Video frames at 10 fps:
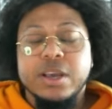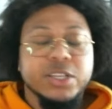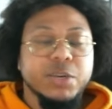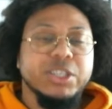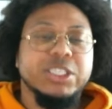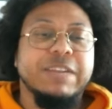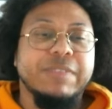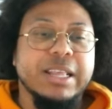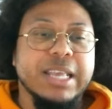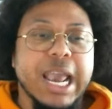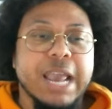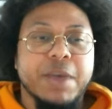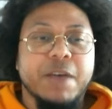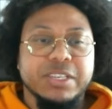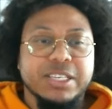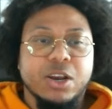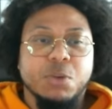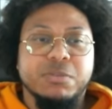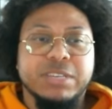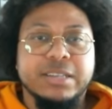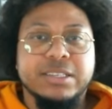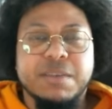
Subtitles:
So anyway, she's definitely in the game. Obviously, her moveset doesn't